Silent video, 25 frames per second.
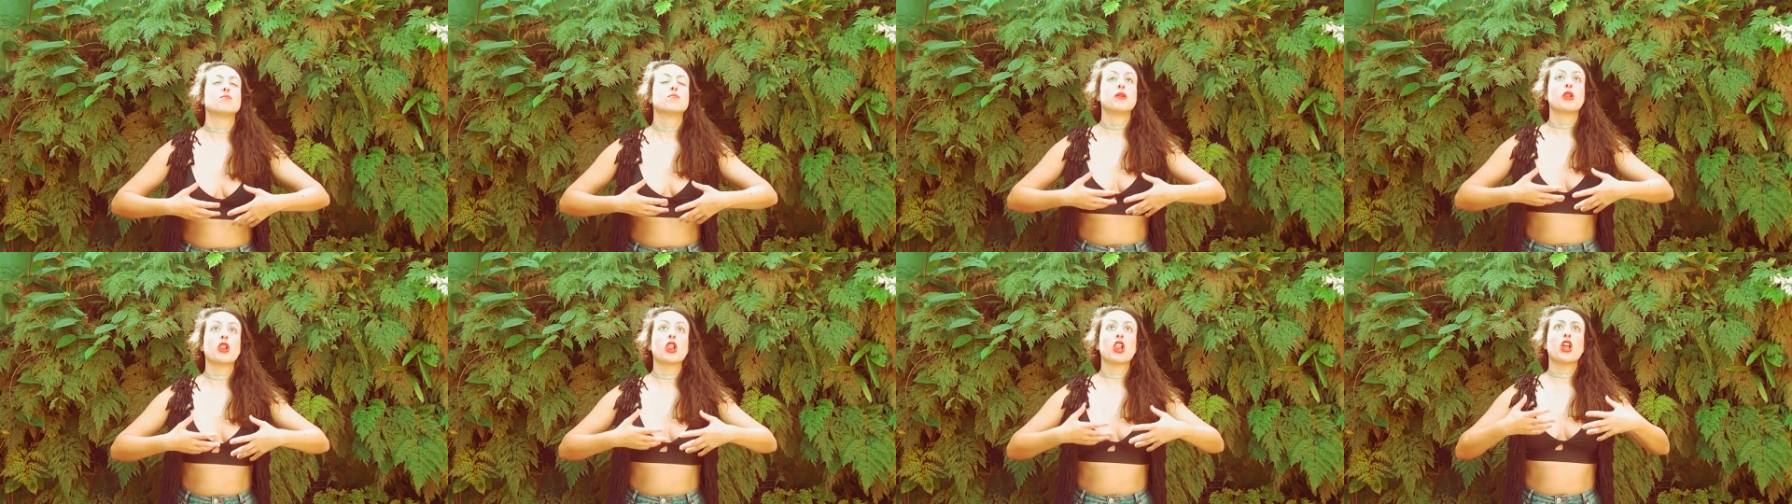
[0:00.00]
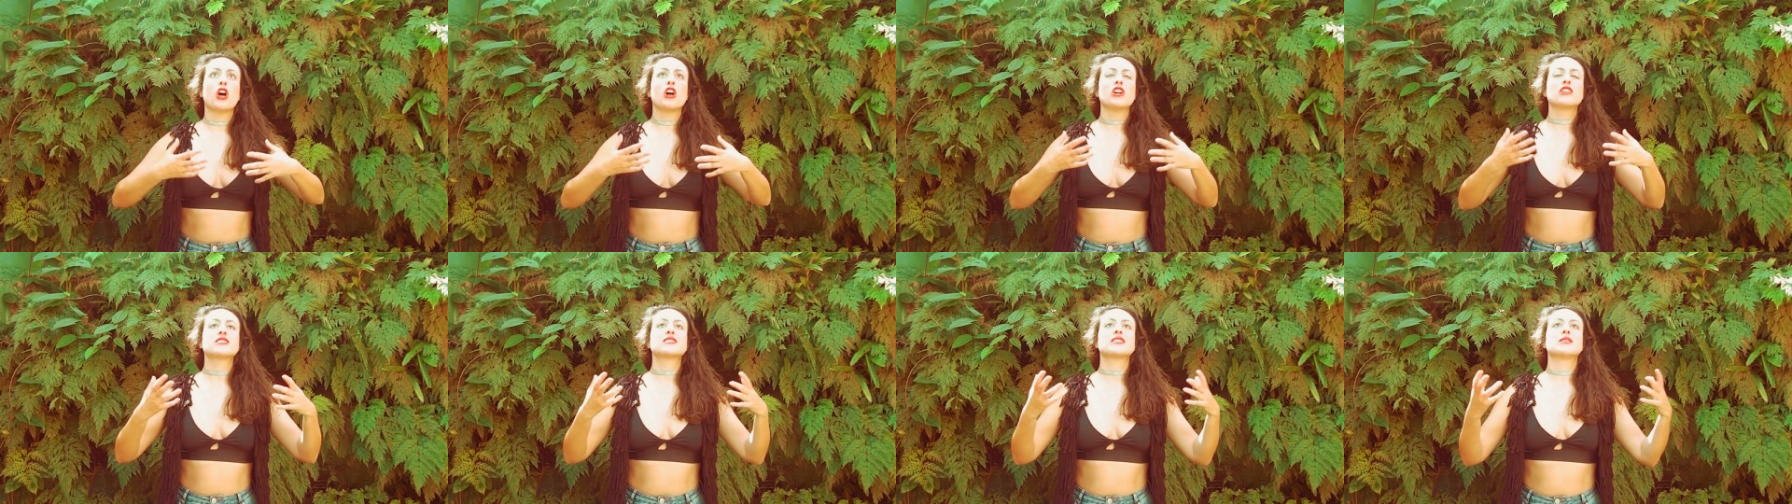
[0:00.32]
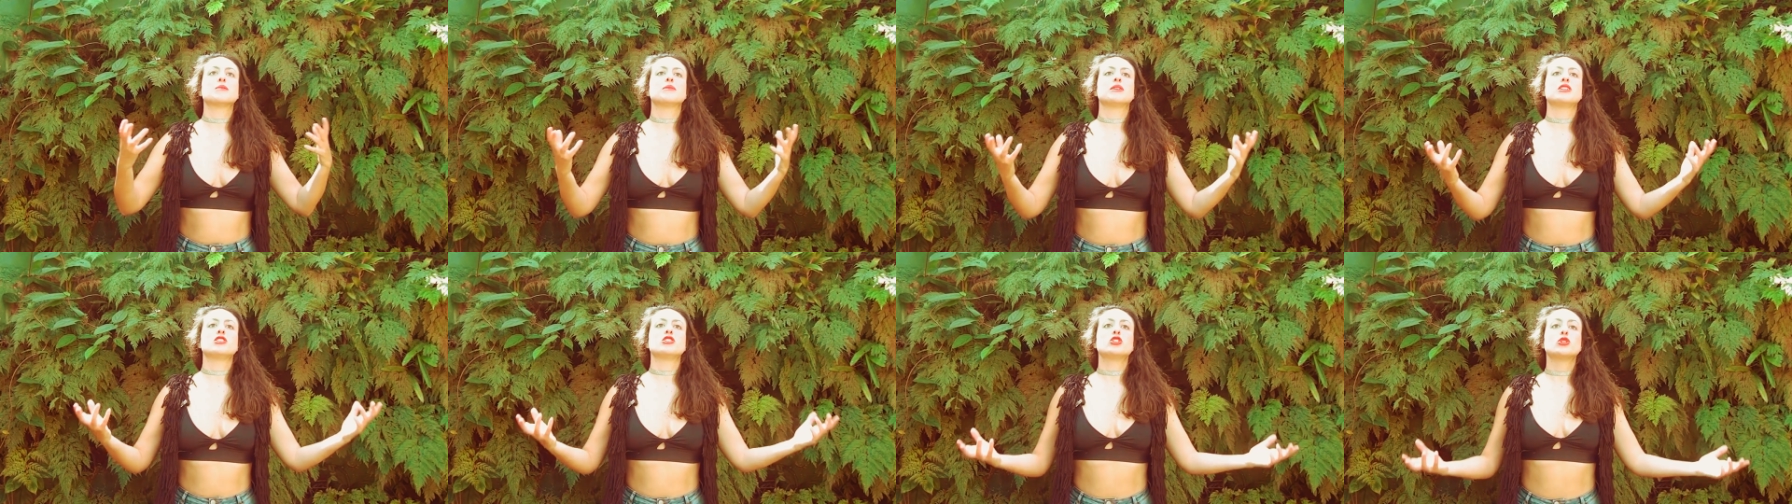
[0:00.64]

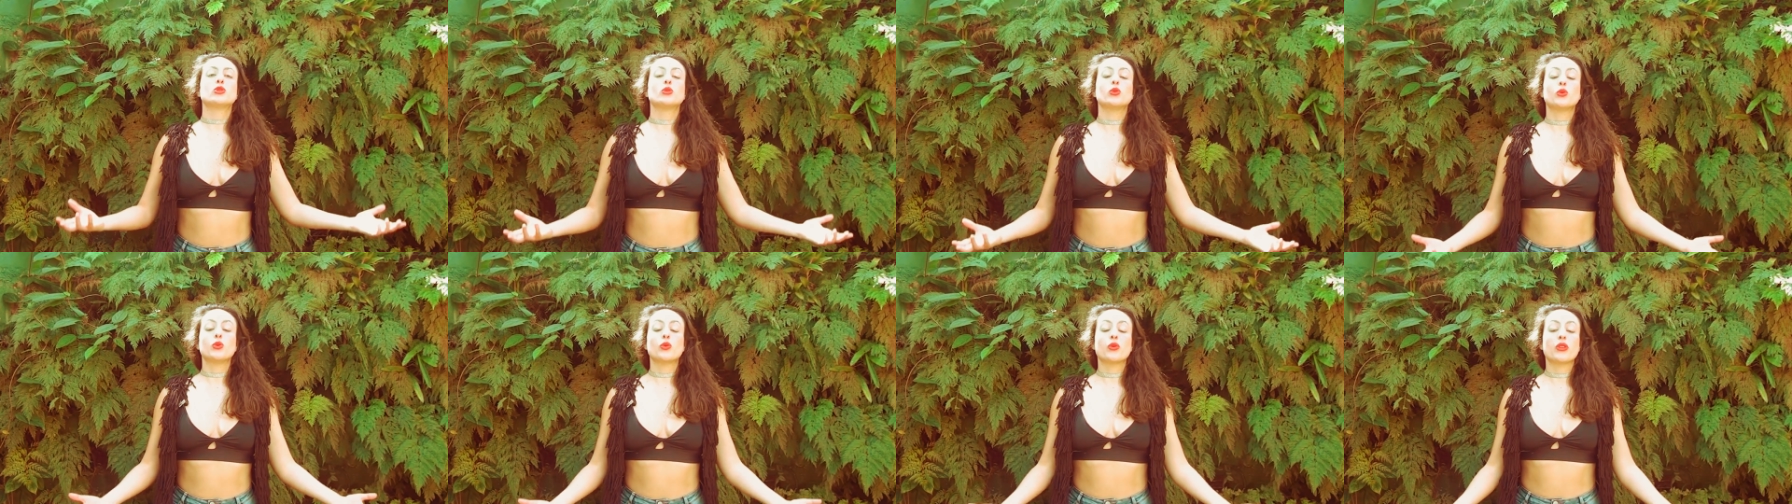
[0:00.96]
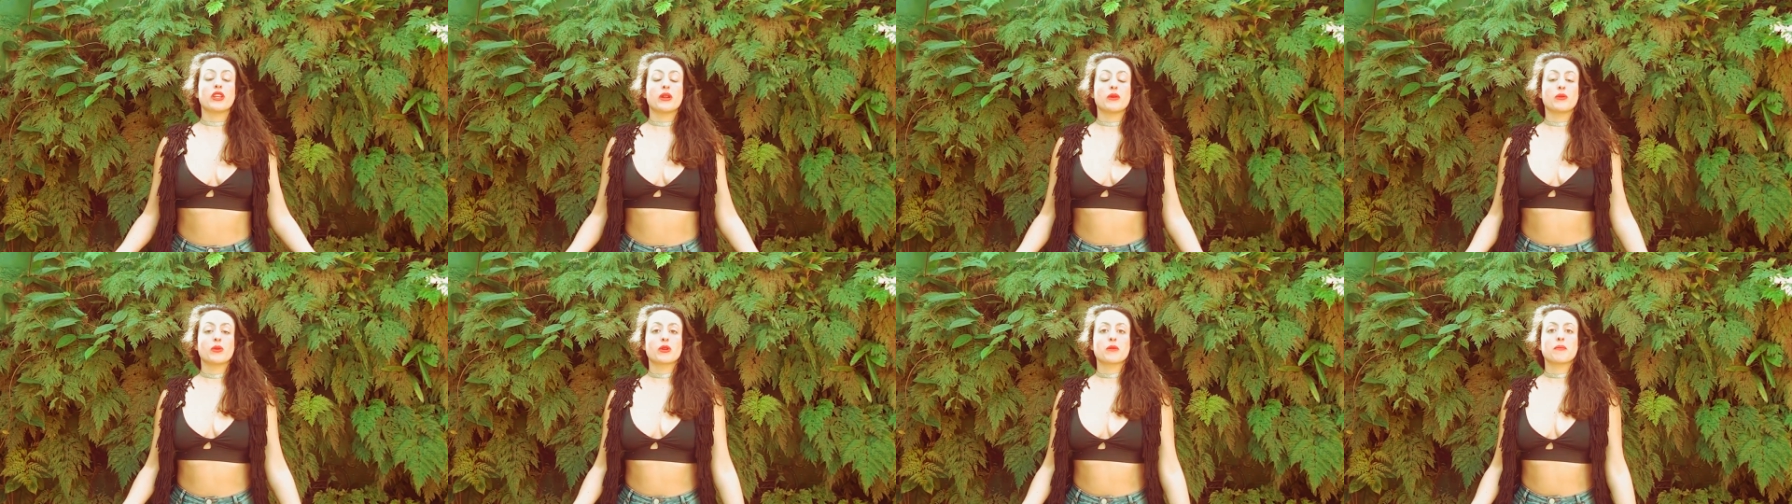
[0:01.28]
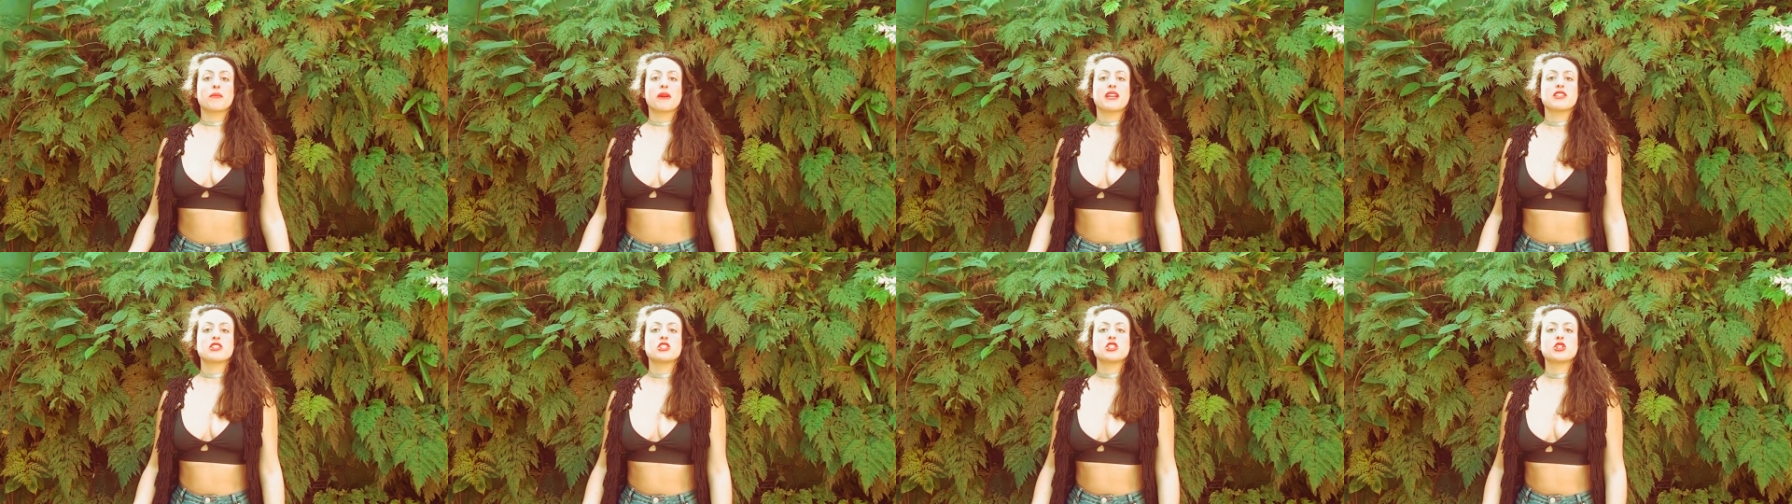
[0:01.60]
blossom into who they
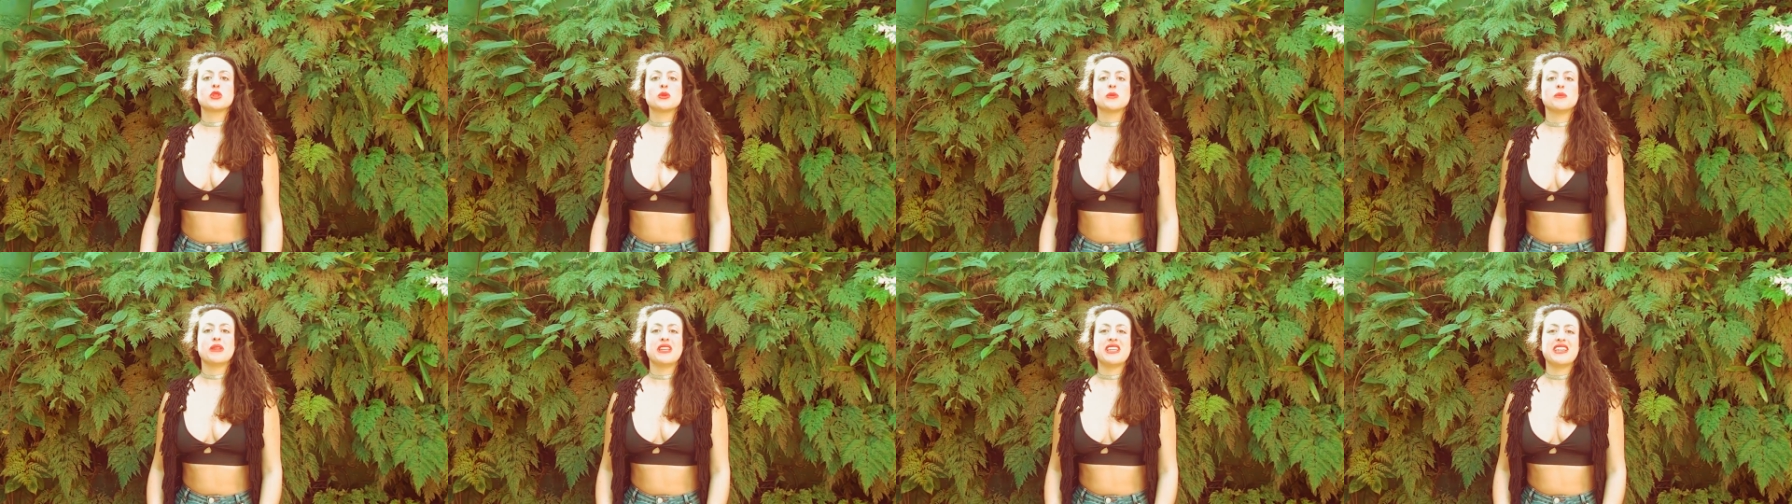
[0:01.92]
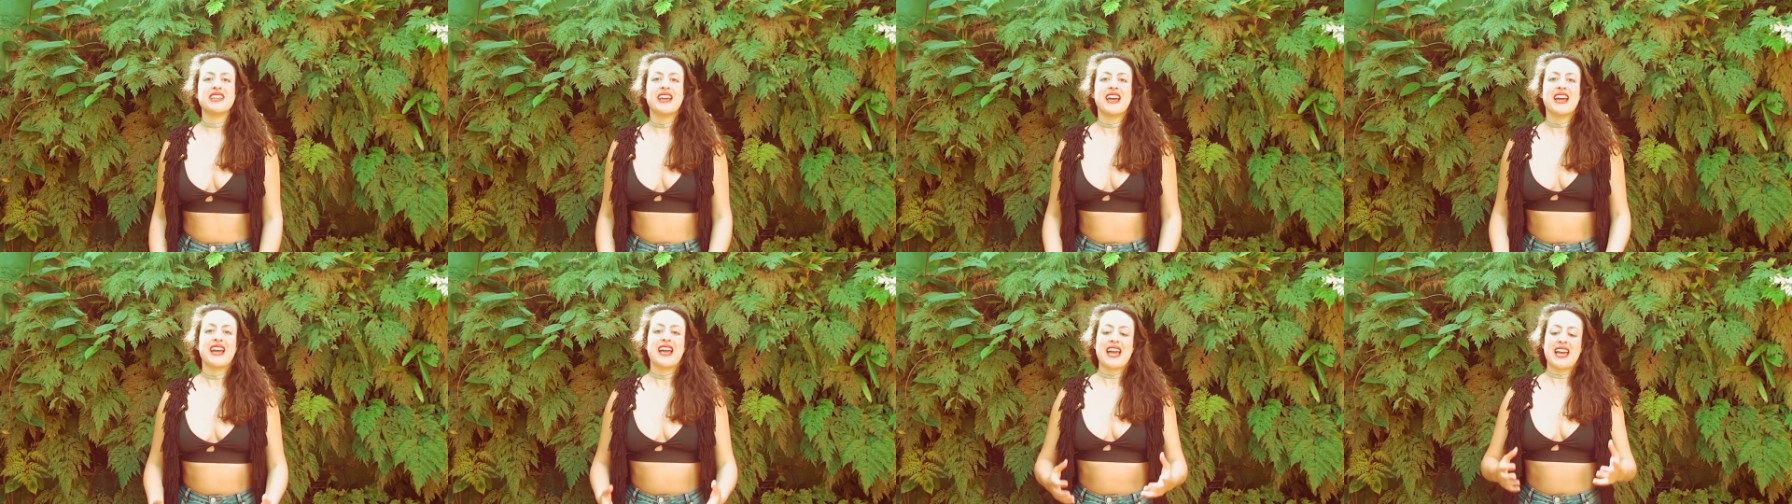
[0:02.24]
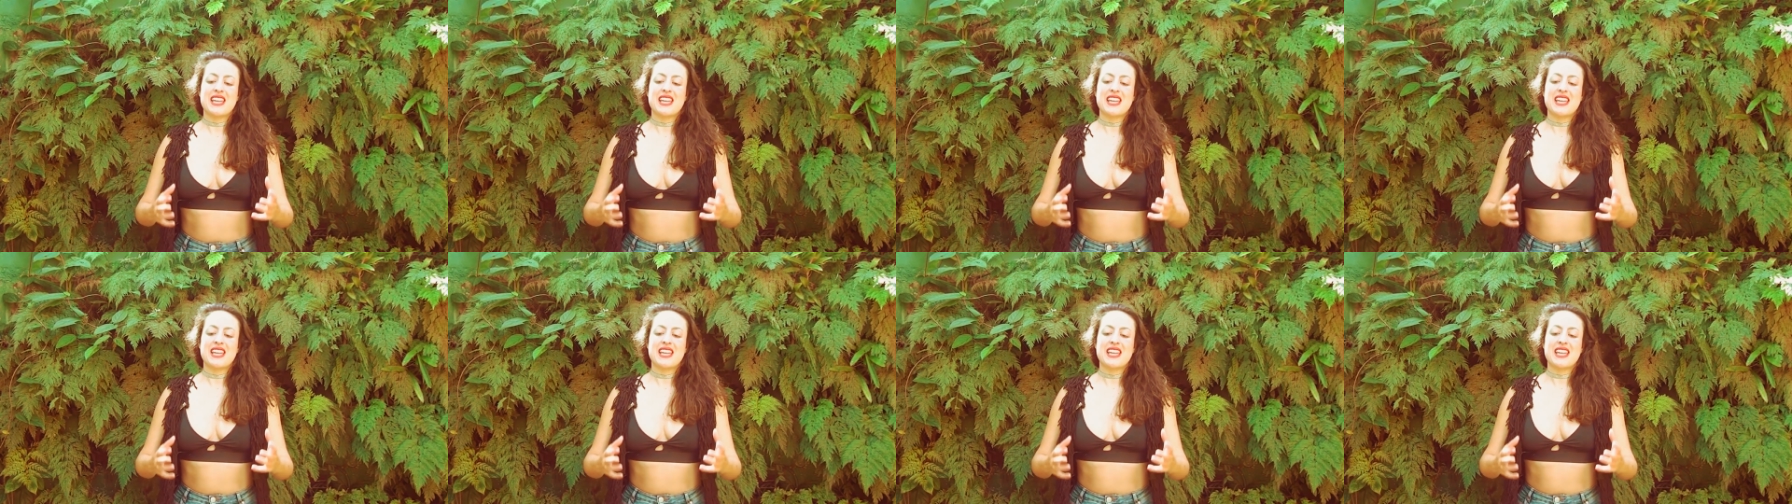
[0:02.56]
were meant to be.